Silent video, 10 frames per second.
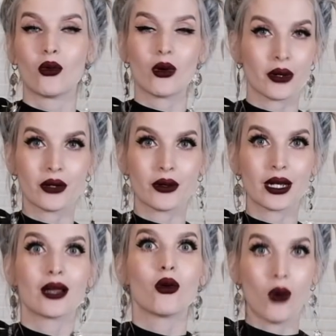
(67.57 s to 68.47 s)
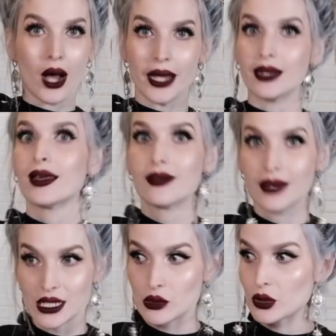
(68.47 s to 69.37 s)
what were we doing? Wine.
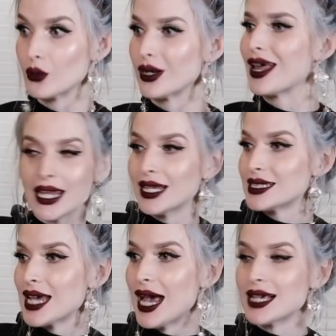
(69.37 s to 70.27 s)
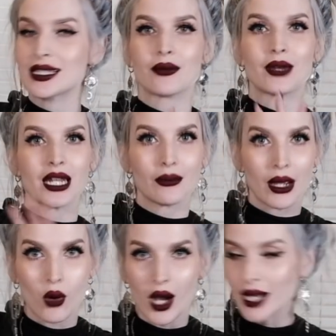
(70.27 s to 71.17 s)
That's what we're doing. And as I'm getting my
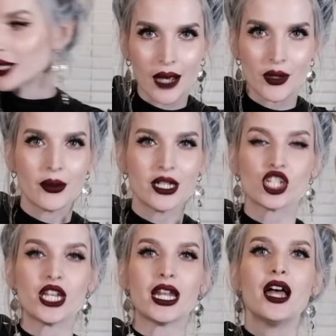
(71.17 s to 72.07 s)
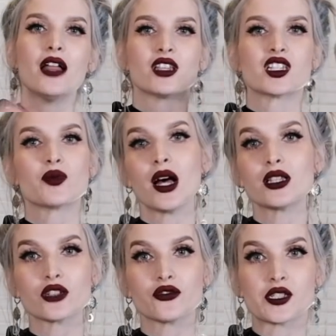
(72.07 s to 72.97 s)
wine, I'm gonna mention the
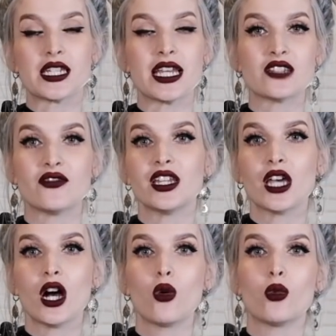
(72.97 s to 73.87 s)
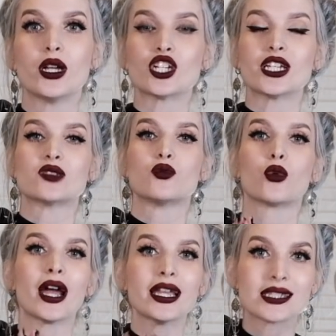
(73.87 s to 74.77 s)
sponsor for today's video, which is
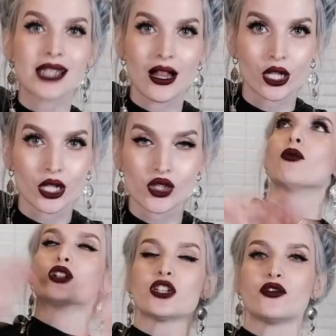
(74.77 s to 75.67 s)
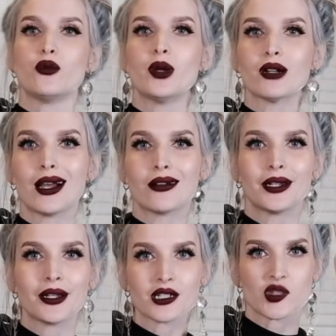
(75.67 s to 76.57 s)
Bright Cellars, which if you've been around
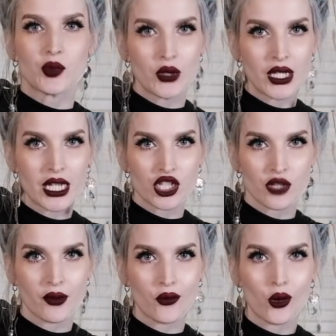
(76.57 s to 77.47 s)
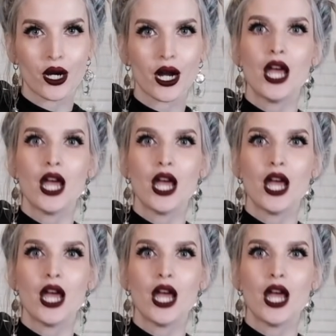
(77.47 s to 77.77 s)
here in Spooky Kitchen before,